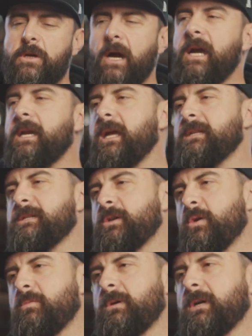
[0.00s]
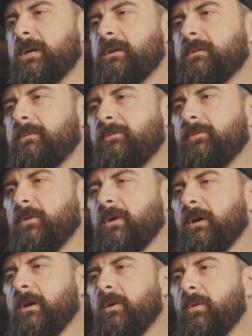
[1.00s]
trying to get sober
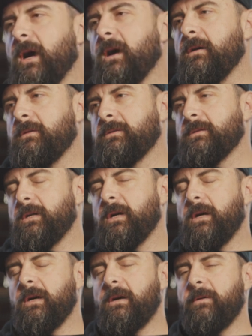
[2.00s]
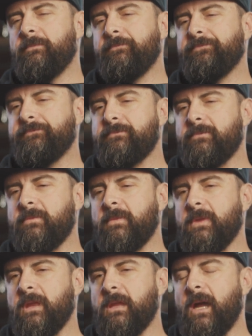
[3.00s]
for a while. Um,
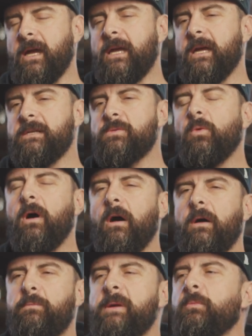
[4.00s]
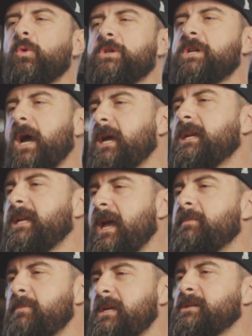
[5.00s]
I guess. Well, people were trying to
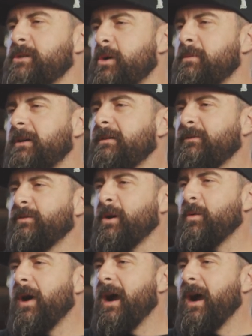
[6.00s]
get me sober for a